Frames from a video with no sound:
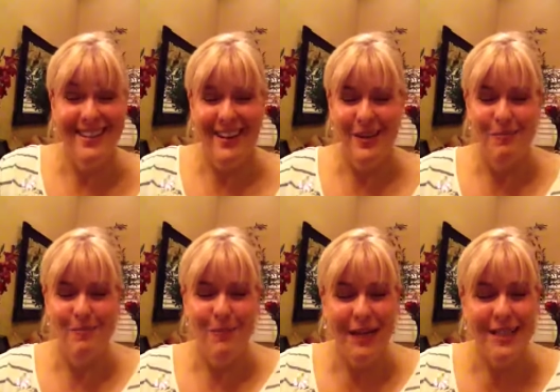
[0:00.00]
Um,
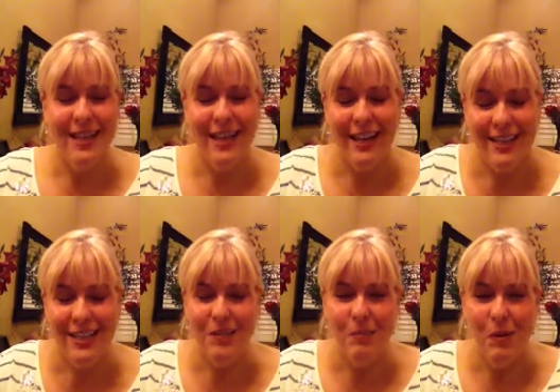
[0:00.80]
but uh,
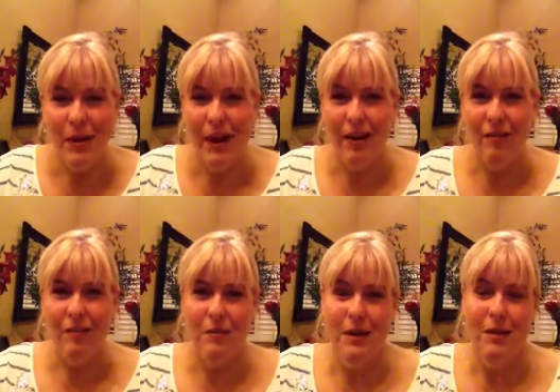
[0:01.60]
she pulled that off
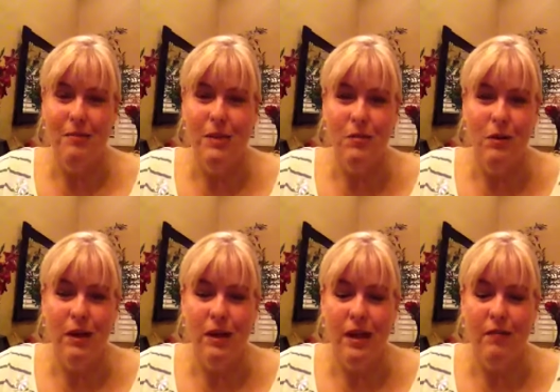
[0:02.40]
for me, and I'm just really
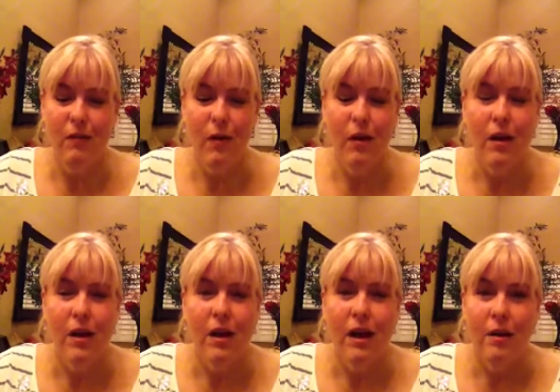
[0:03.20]
thankful.
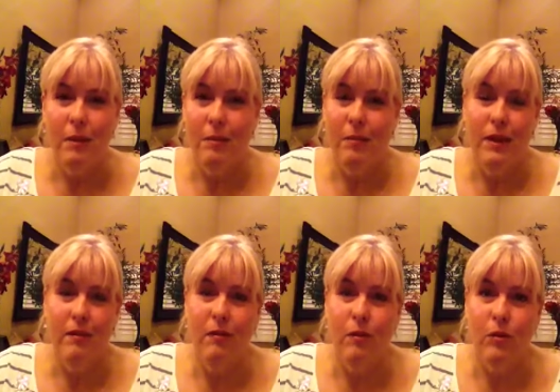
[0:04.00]
Um, I'm
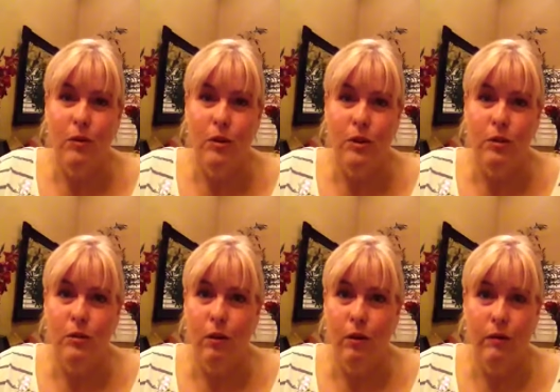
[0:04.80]
thankful
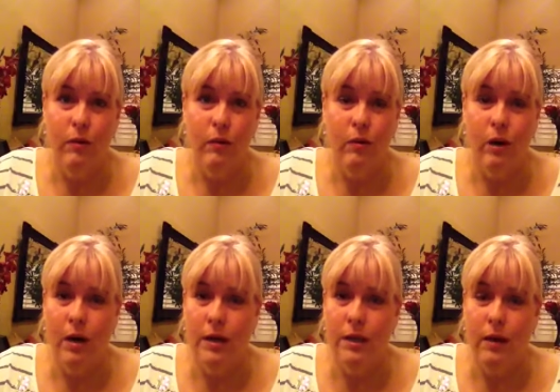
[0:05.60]
to all of you
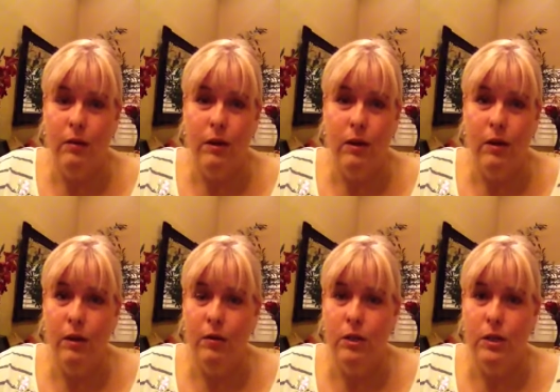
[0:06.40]
guys out there
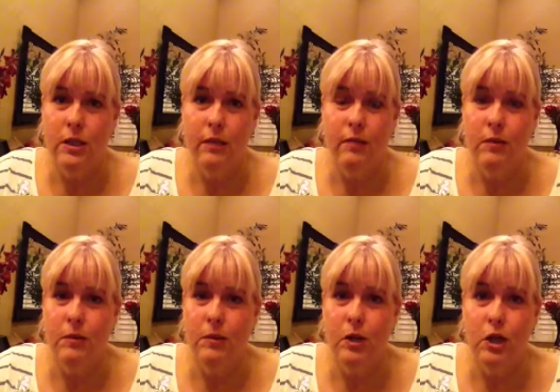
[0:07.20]
who just have
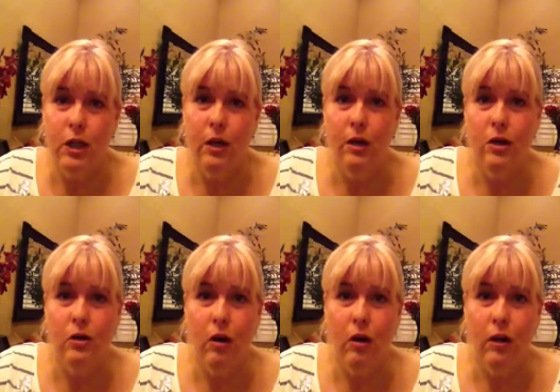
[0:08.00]
shared your
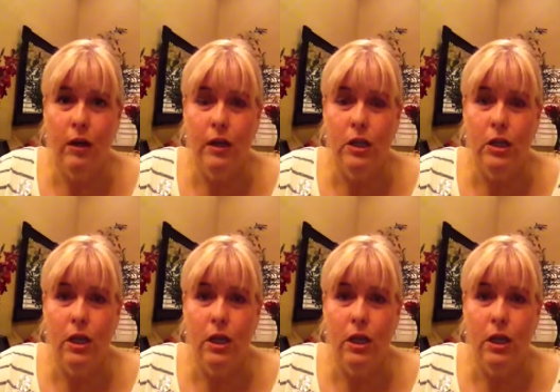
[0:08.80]
knowledge.